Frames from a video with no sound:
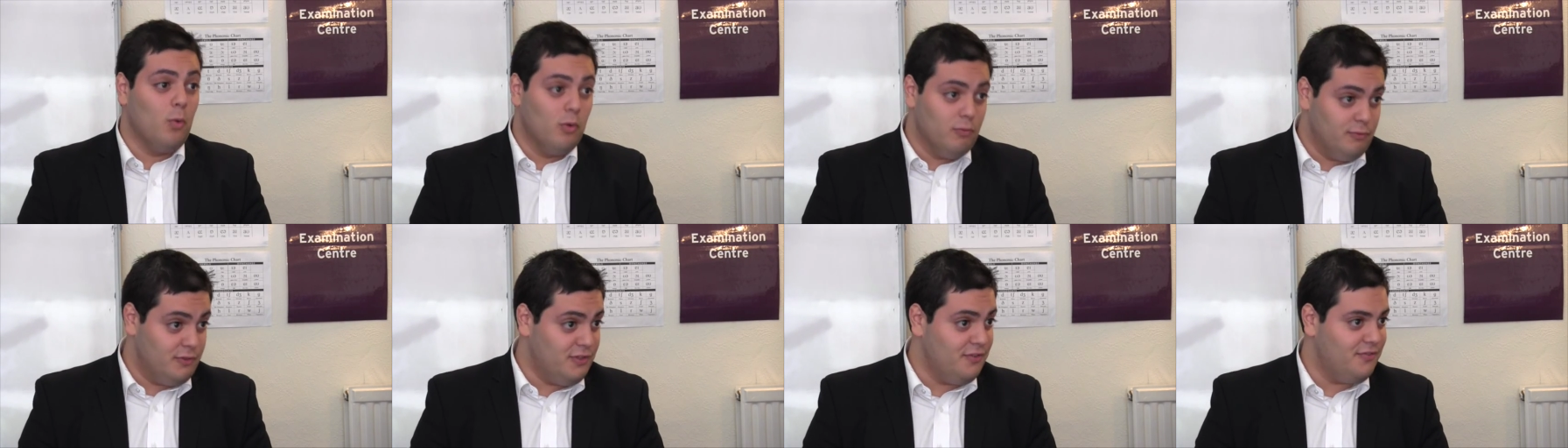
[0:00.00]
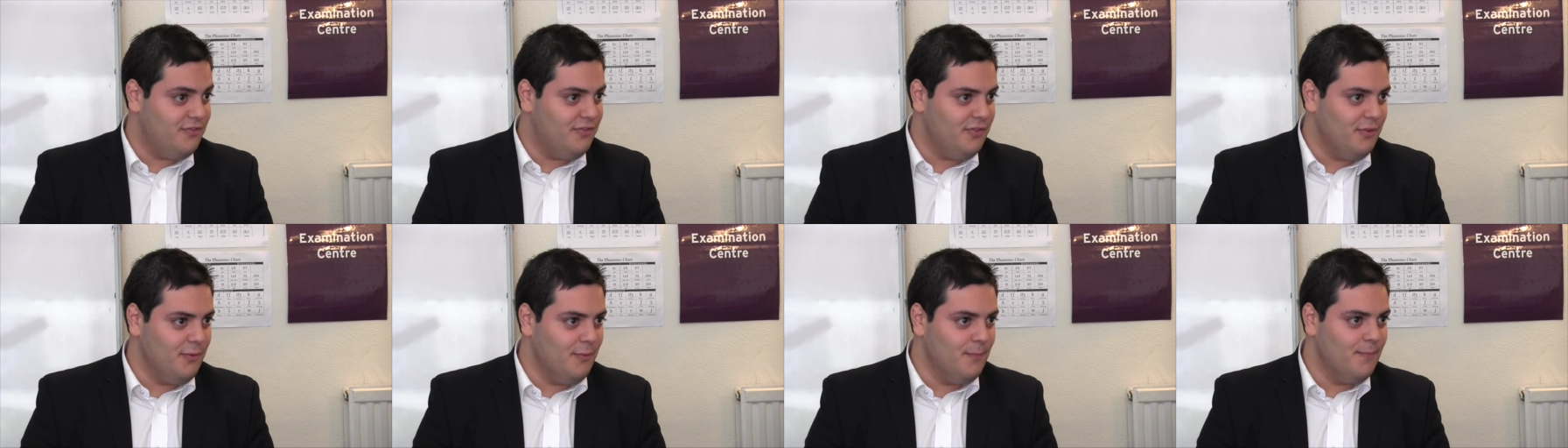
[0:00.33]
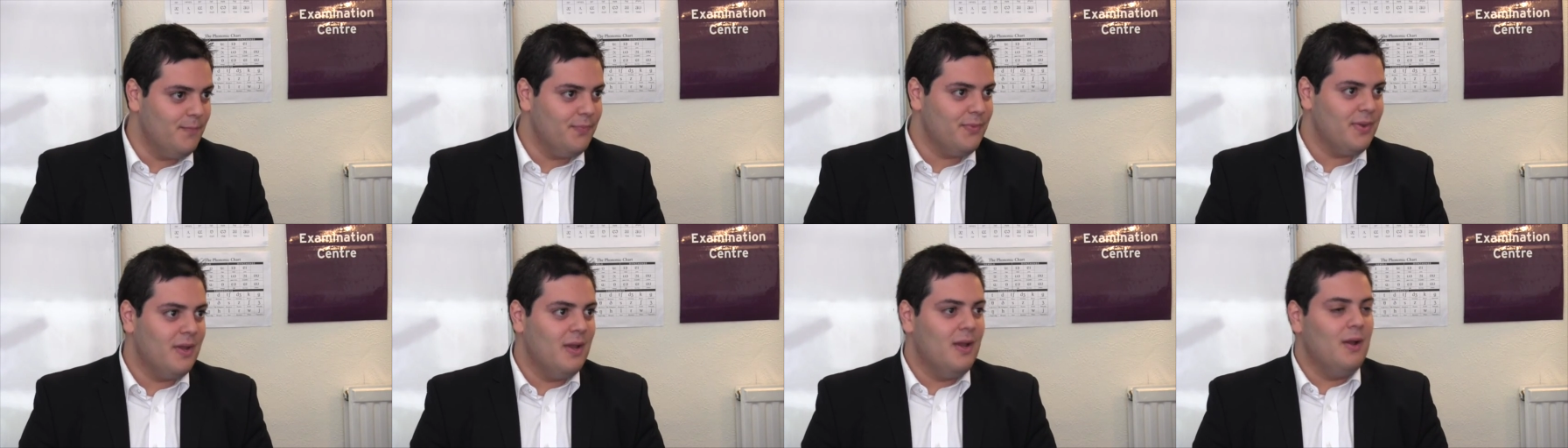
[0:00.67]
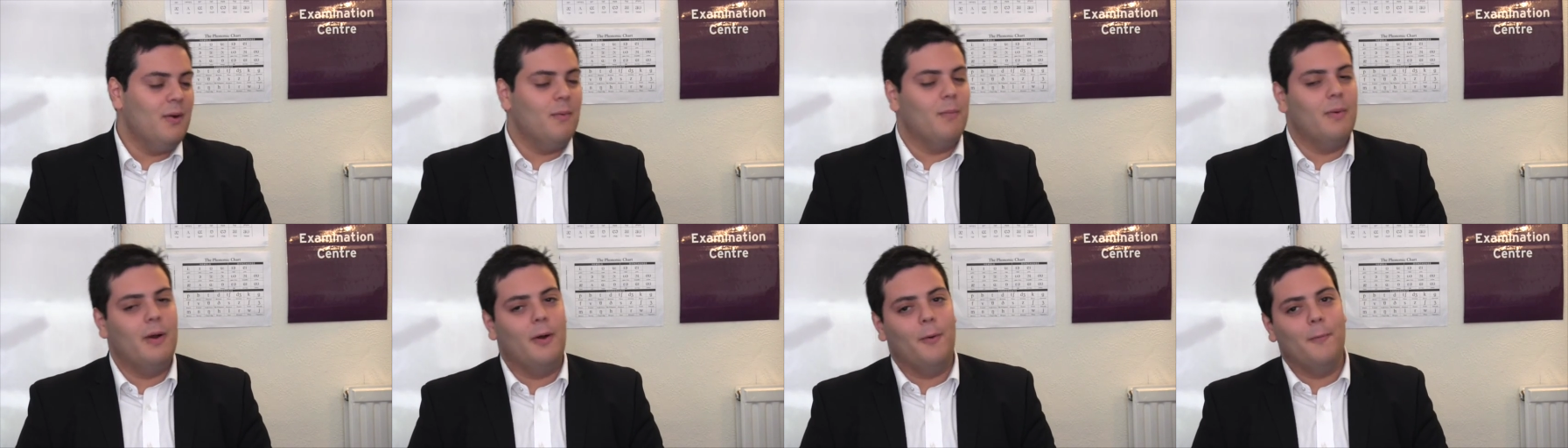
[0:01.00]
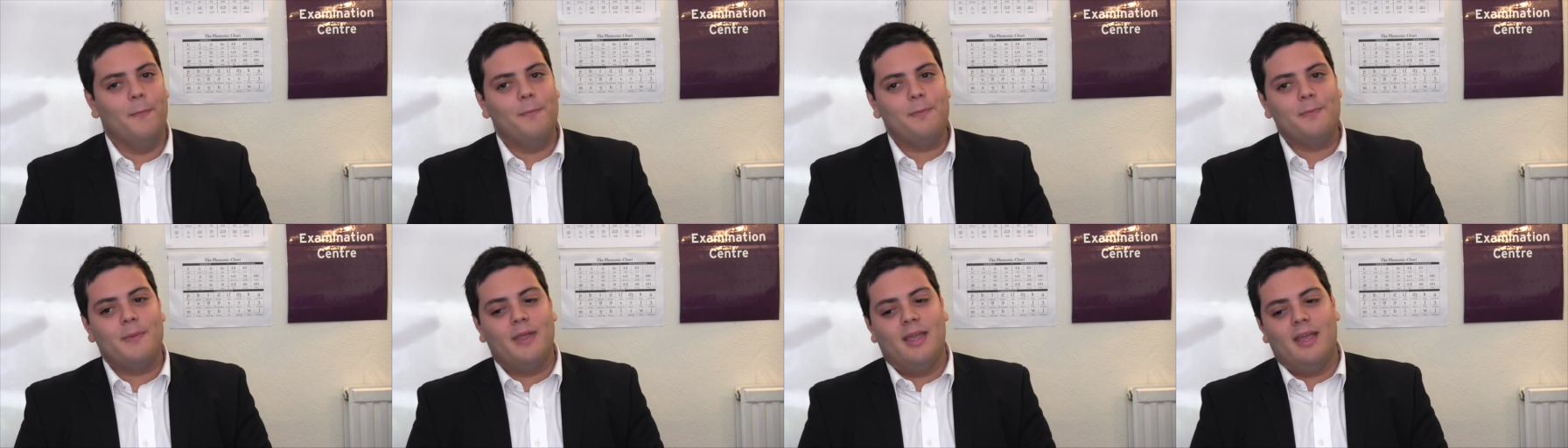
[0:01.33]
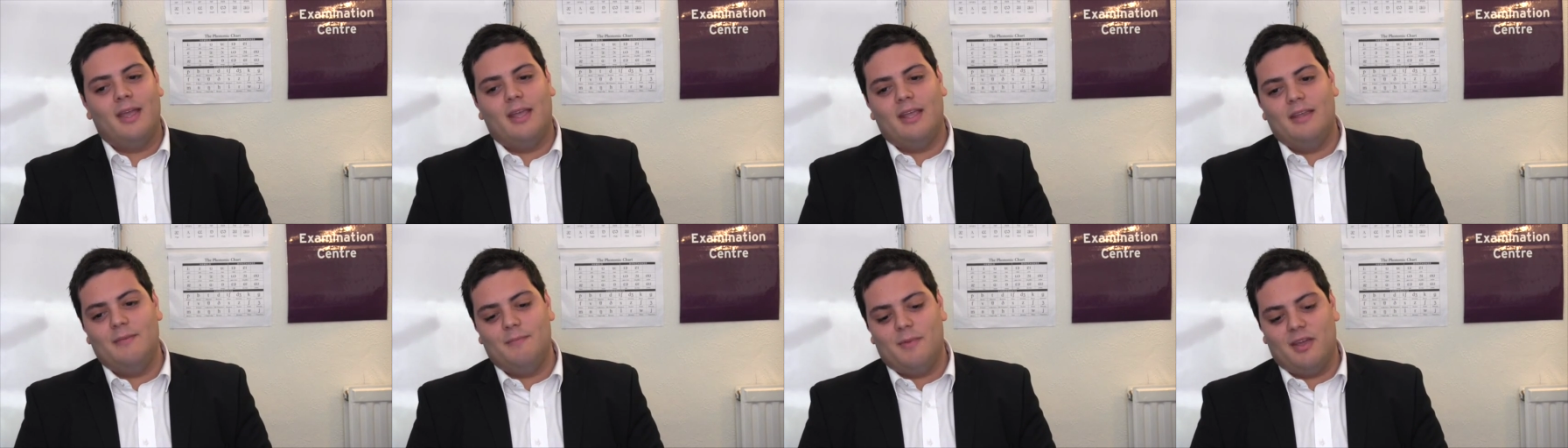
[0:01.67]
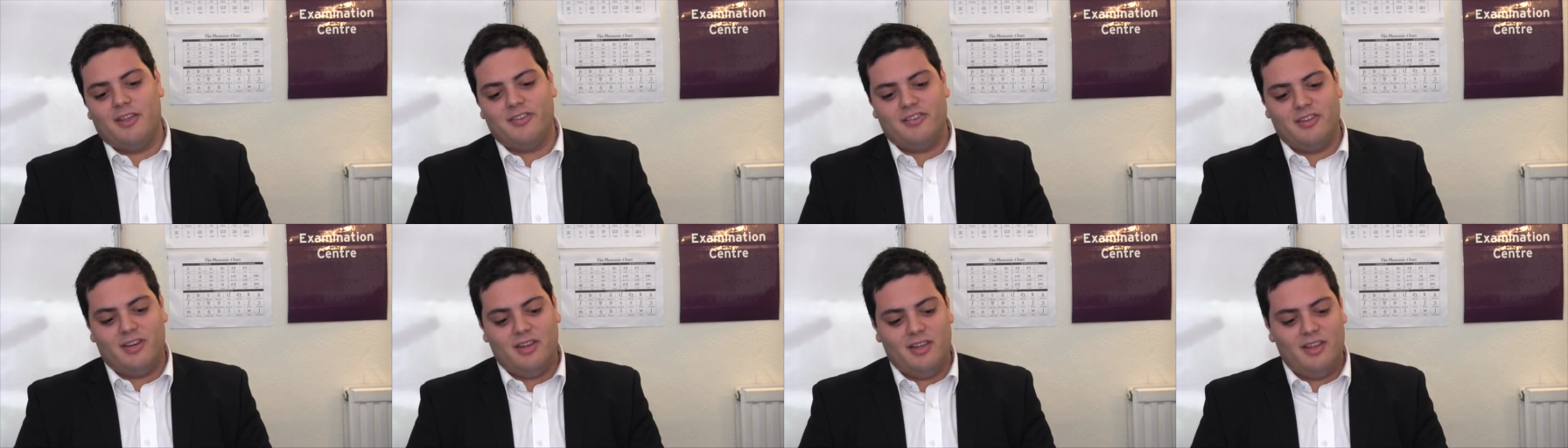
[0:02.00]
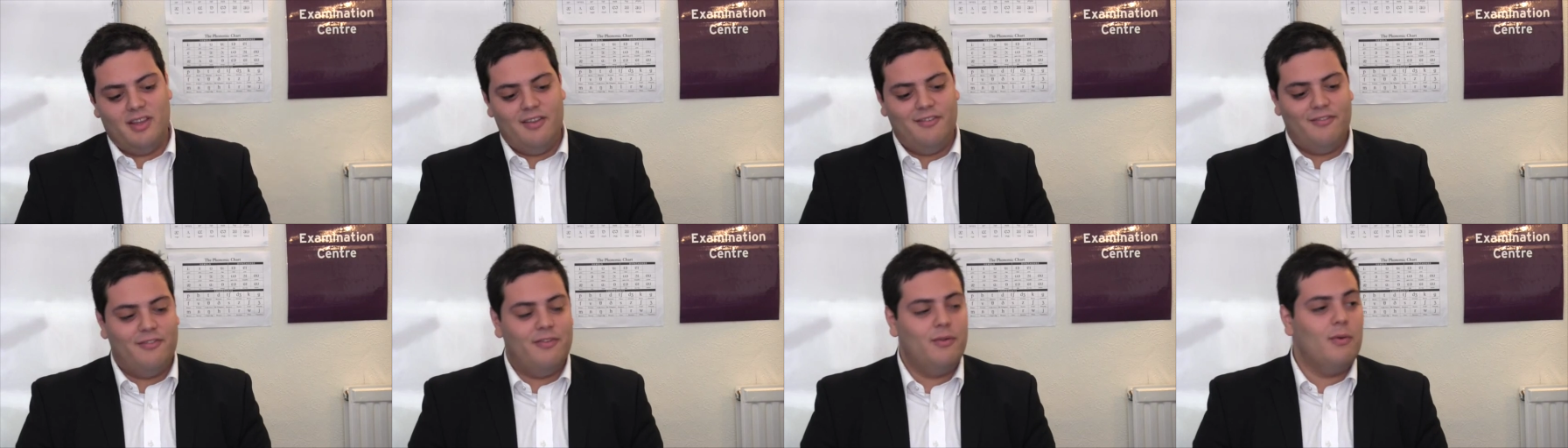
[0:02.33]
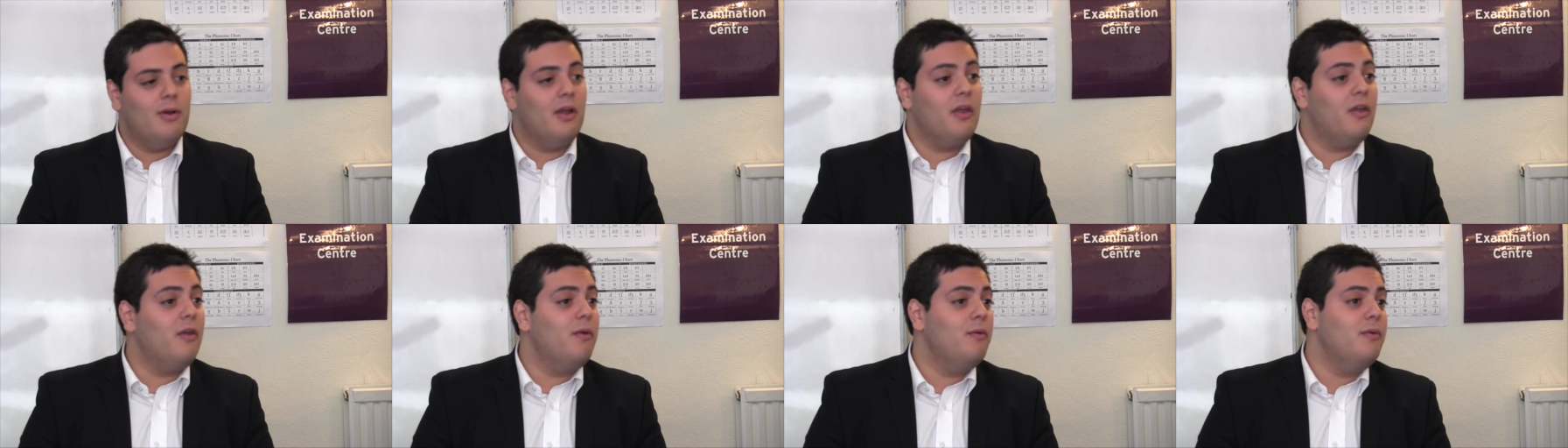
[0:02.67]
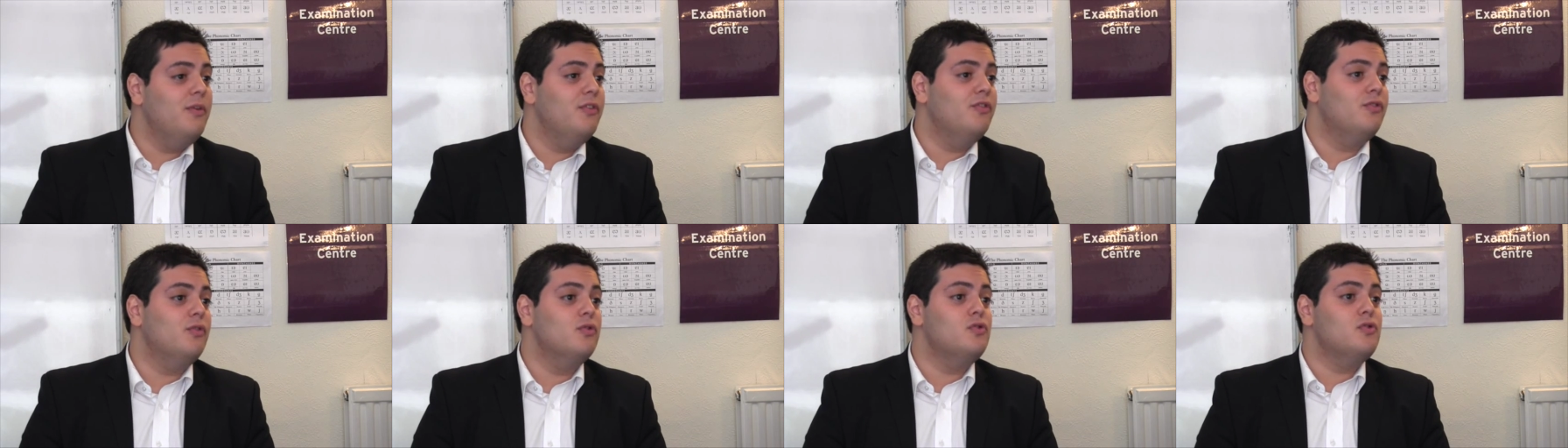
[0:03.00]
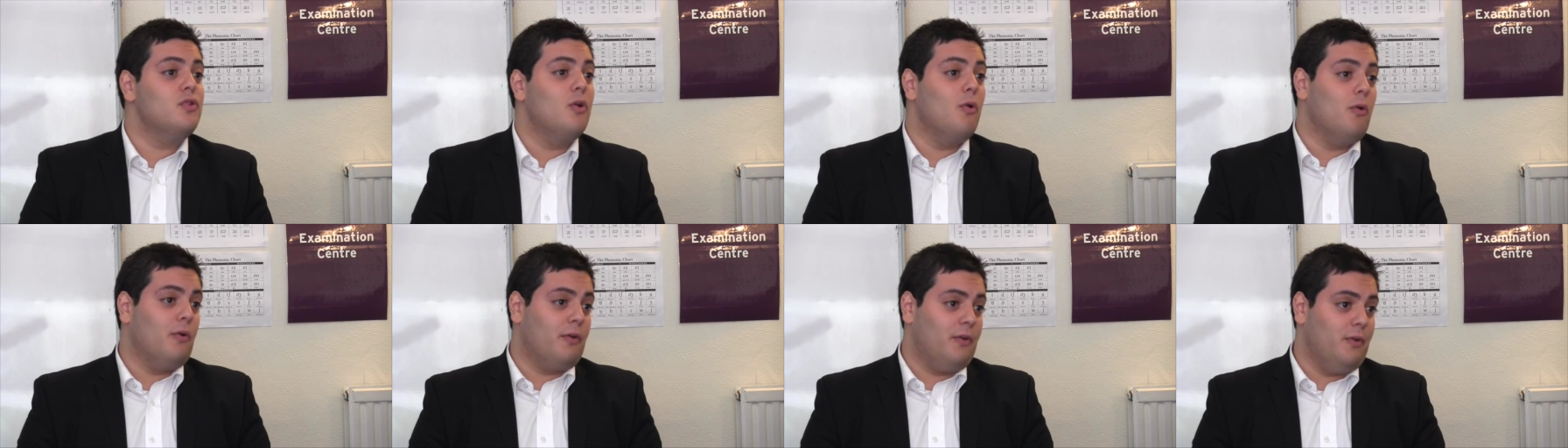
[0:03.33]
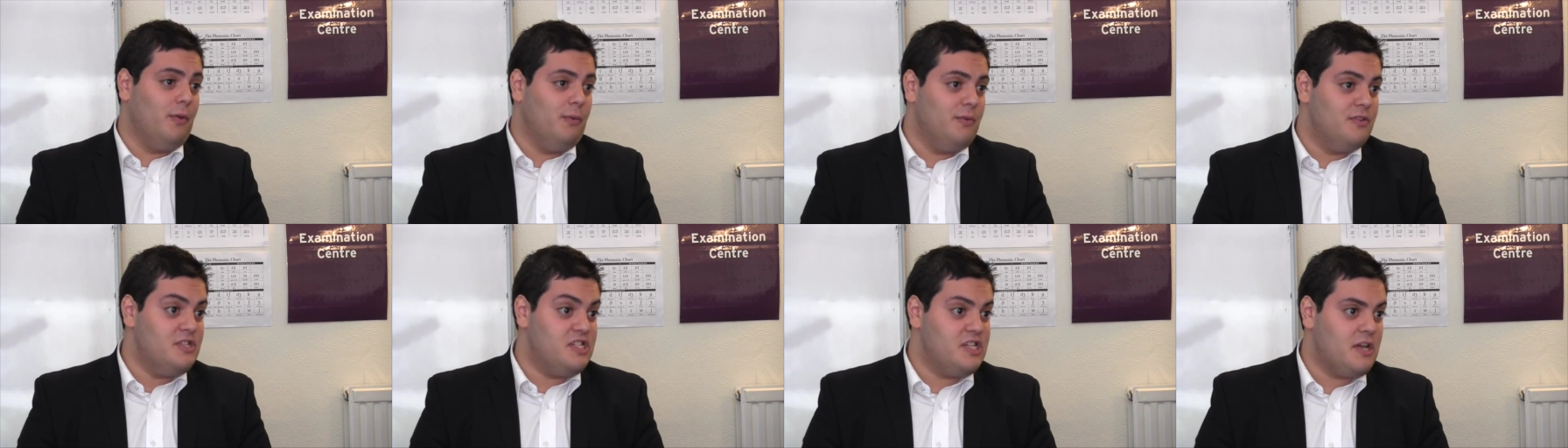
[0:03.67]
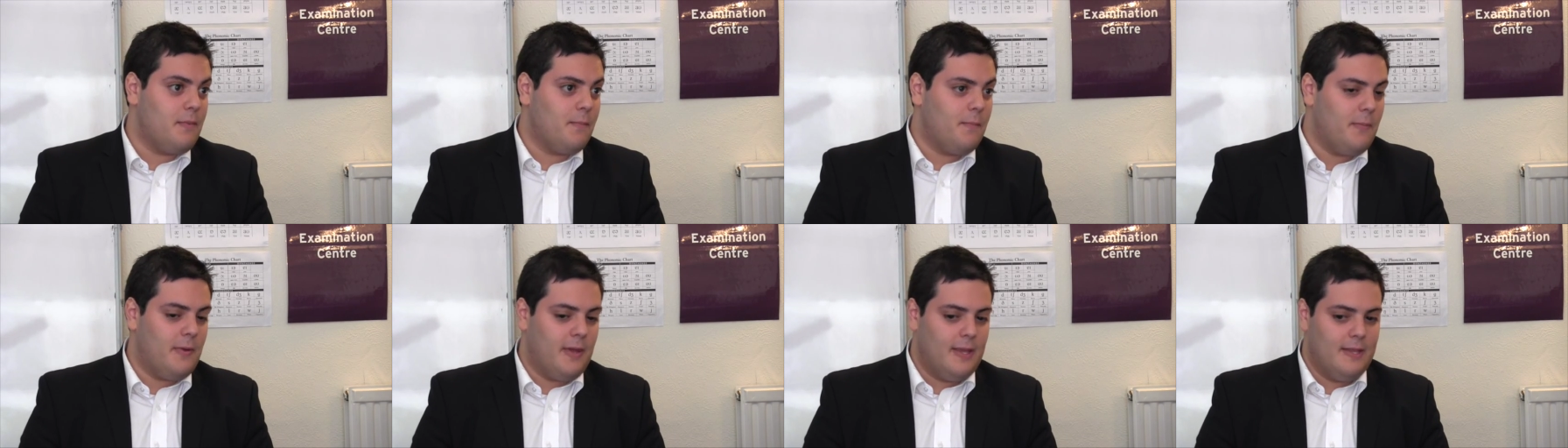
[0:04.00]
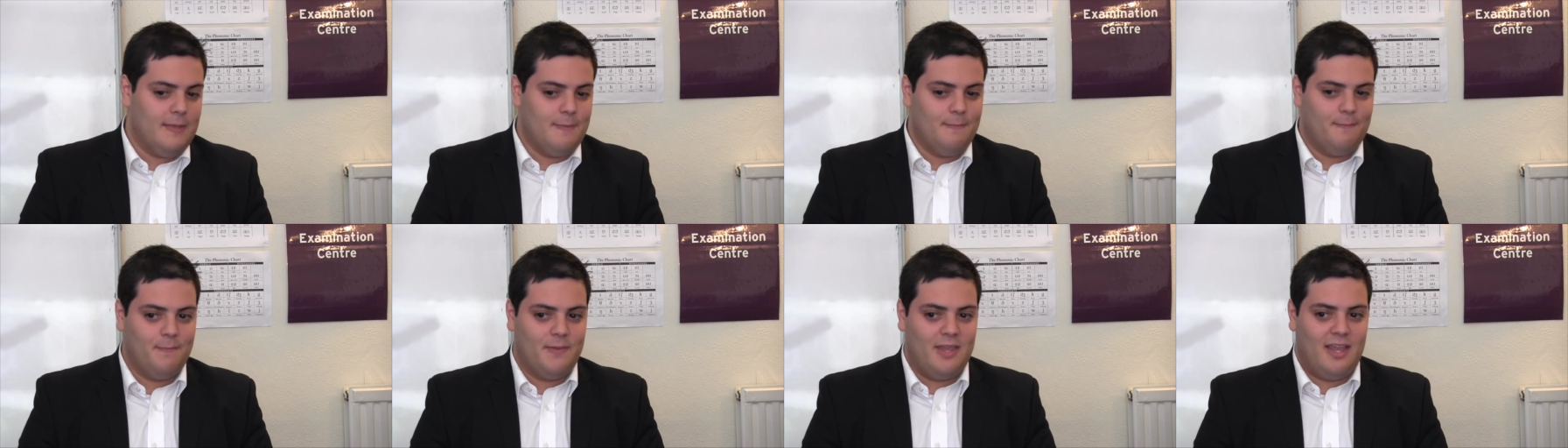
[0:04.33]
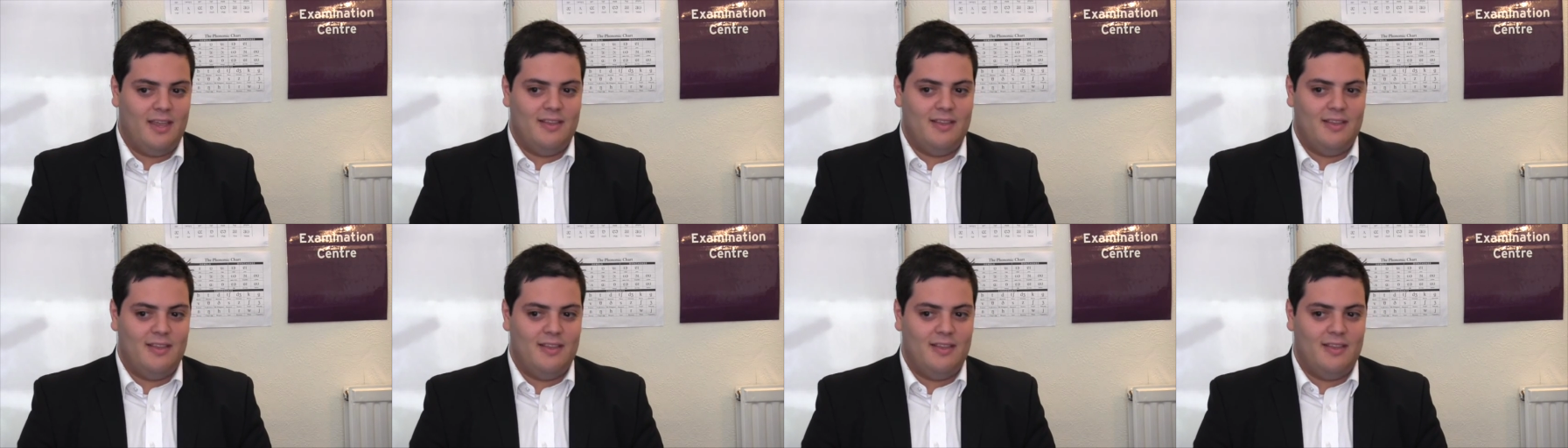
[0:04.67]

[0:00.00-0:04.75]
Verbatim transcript: wonderful. Well, imagine if you are going to Tokyo in Japan,